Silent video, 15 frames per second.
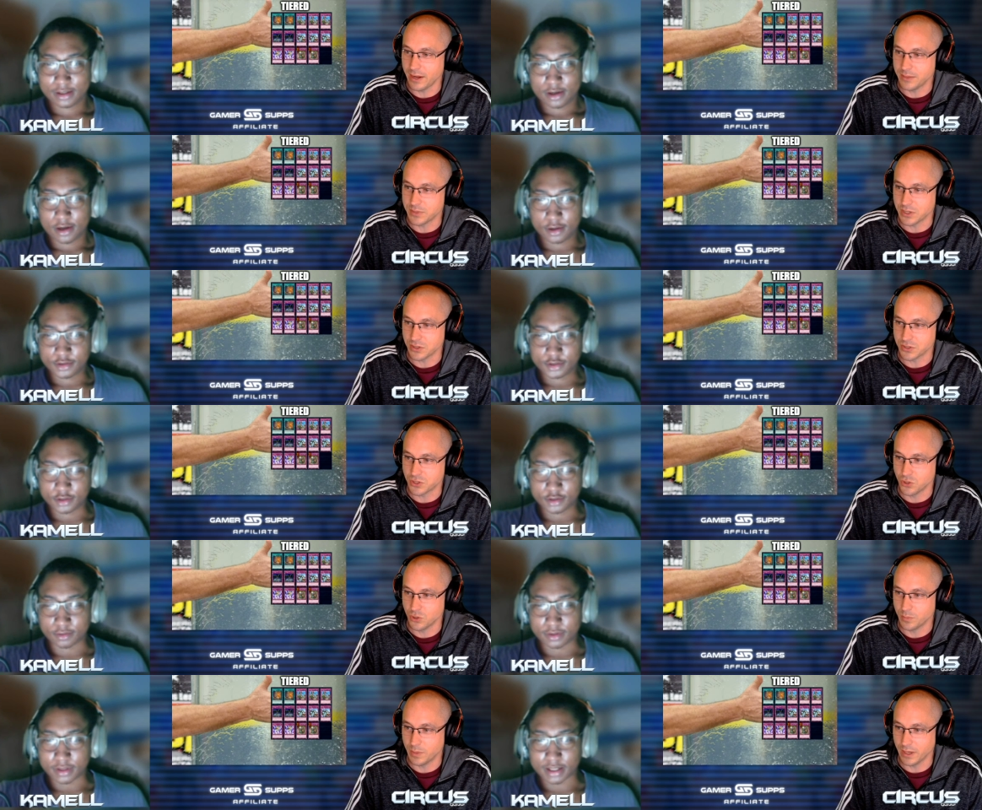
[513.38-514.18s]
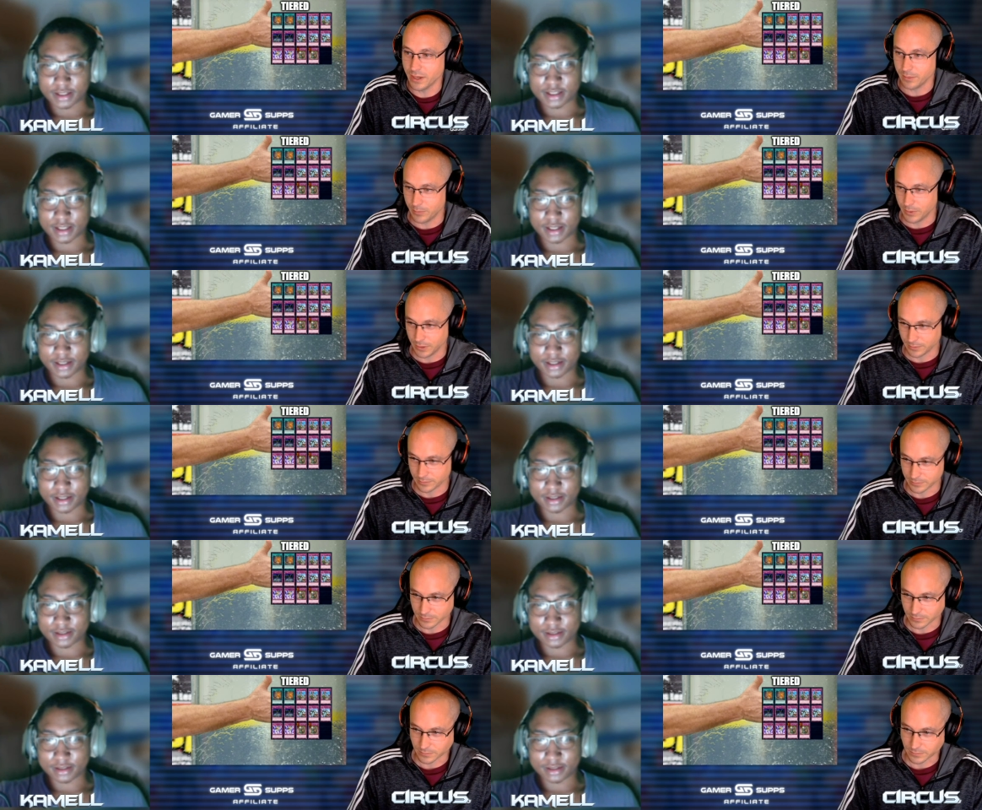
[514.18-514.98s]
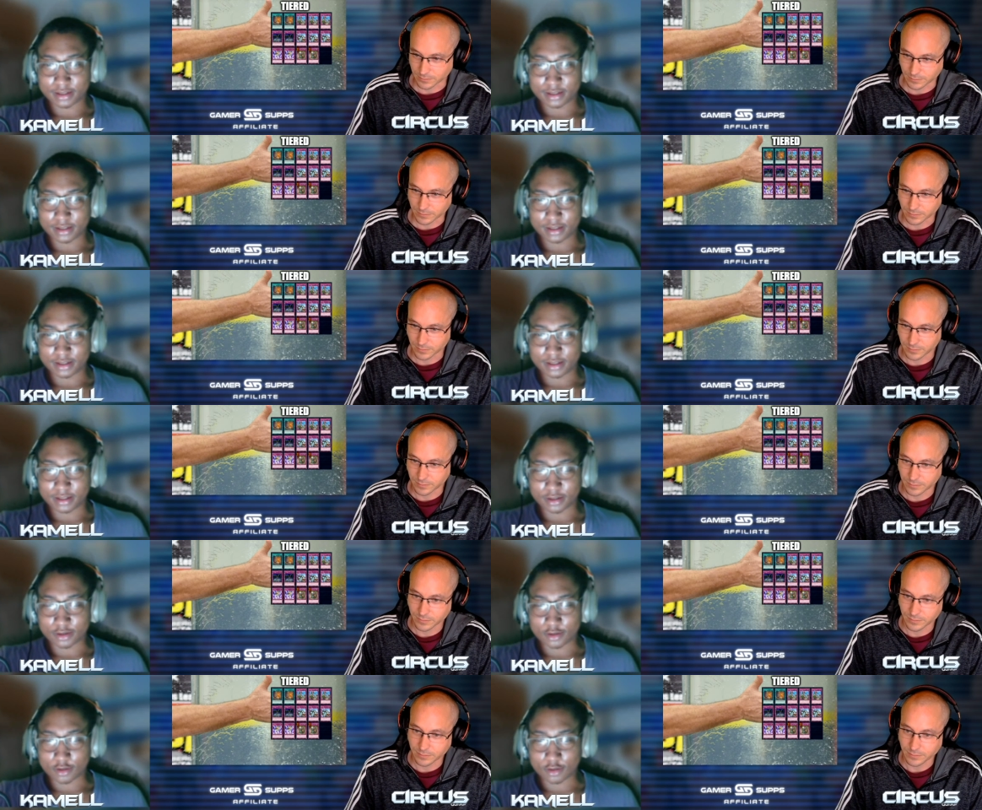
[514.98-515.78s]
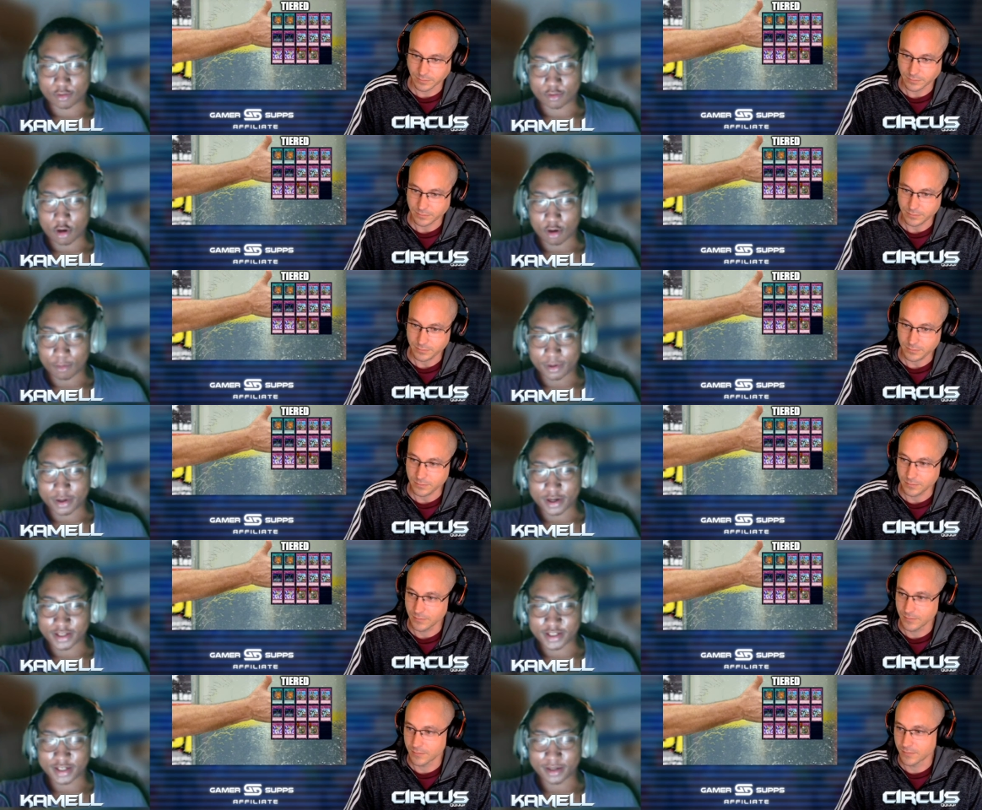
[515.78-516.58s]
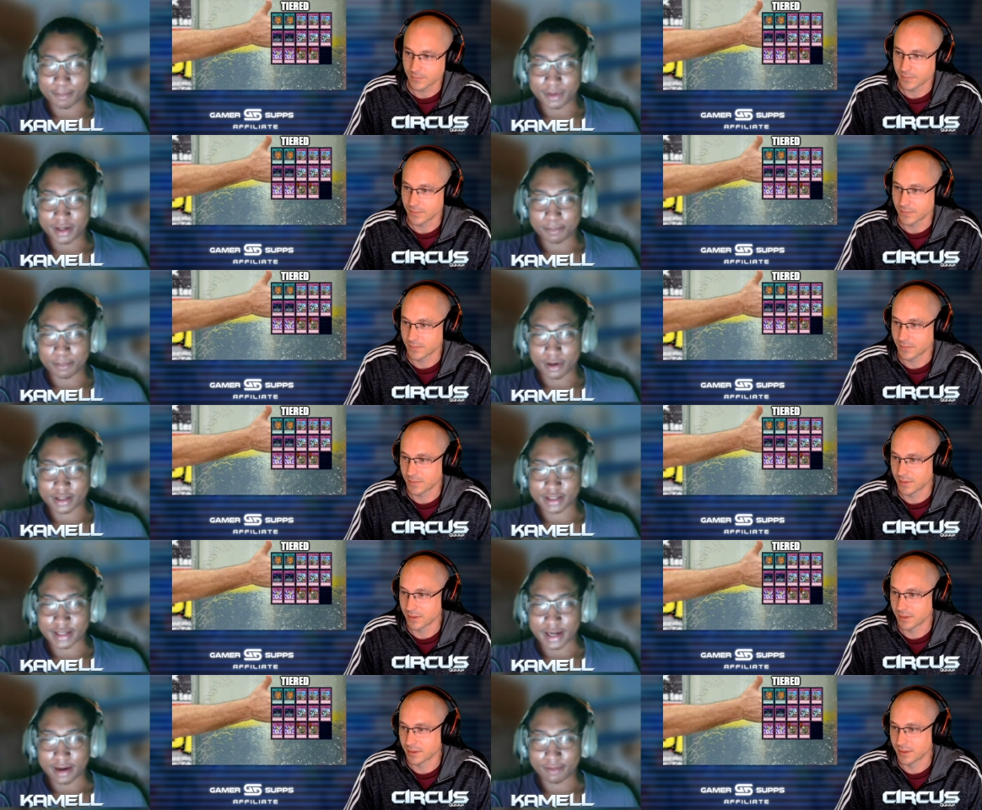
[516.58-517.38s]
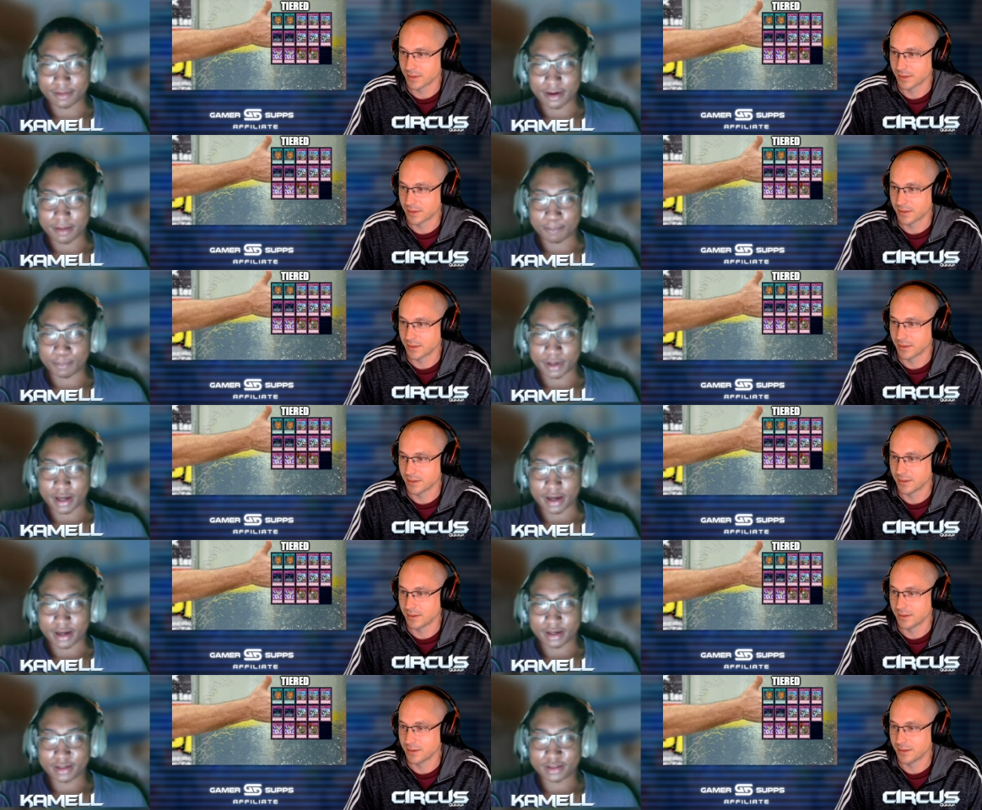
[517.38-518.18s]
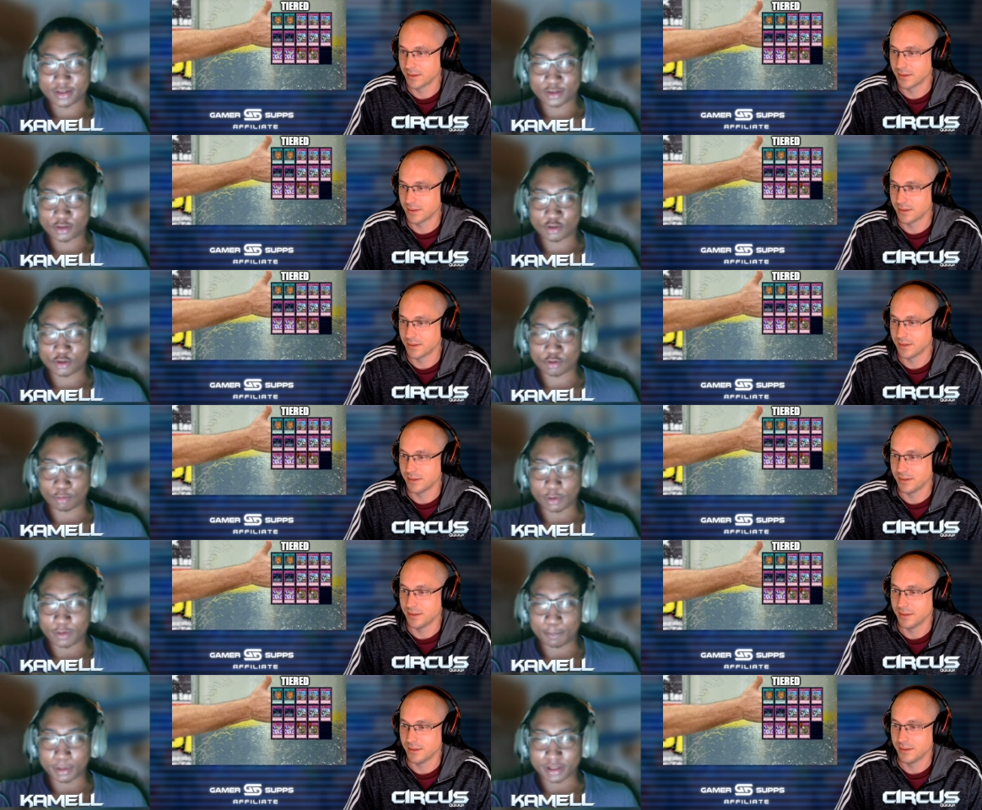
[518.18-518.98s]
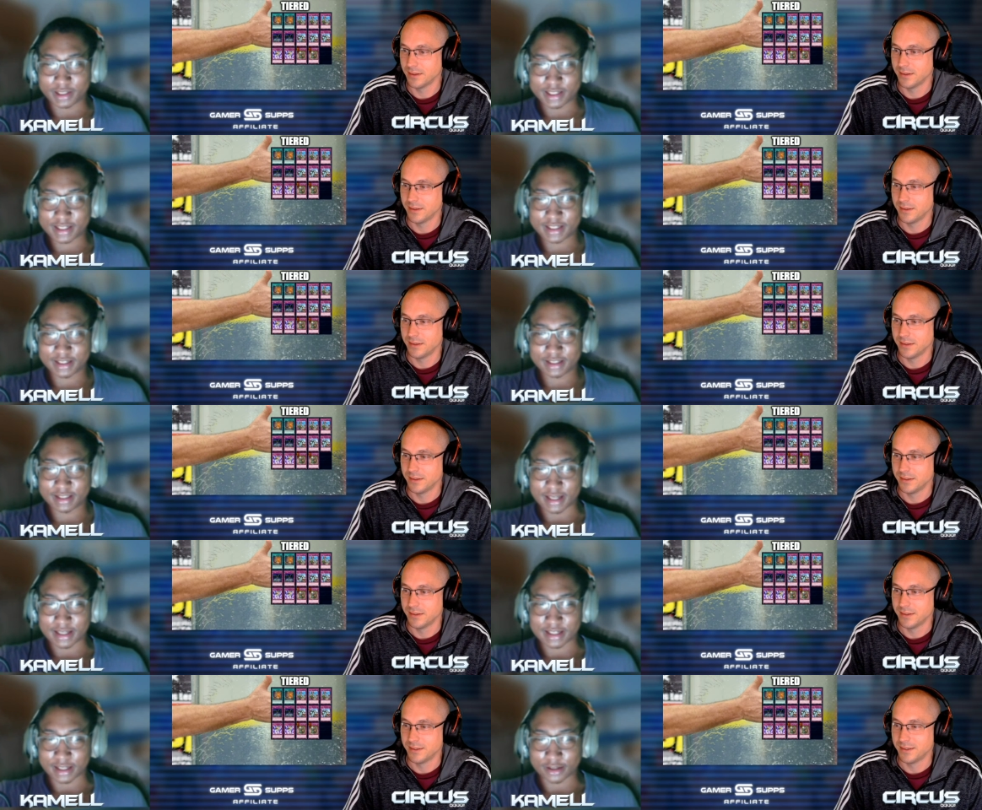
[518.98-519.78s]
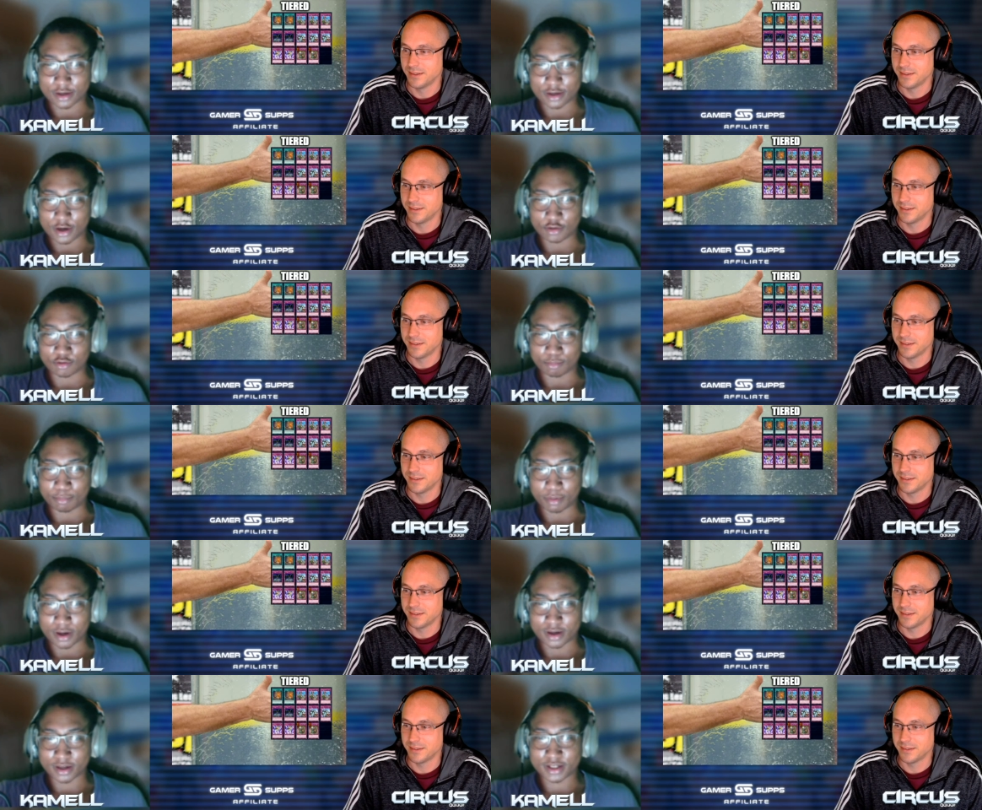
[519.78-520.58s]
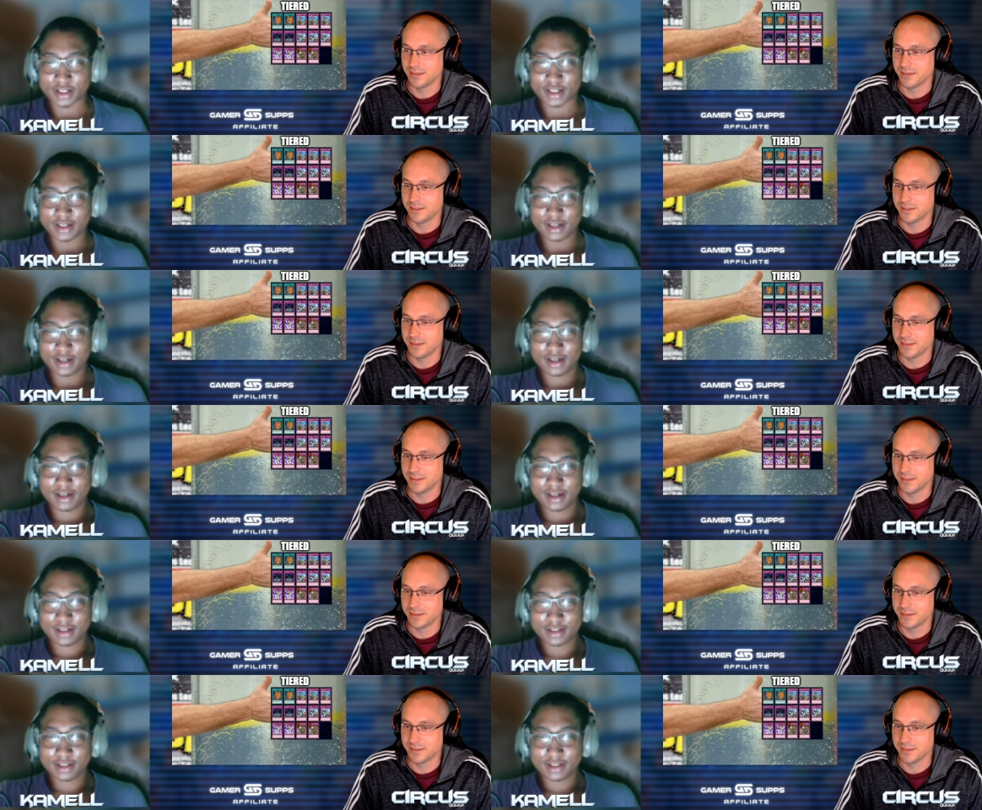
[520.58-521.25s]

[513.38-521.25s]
Speaker 1: aims oh, aren't dude, too that's bad. Like, Karma Cuts in a mini box now. Not bad. Three Ballista. That's like a hundred bucks.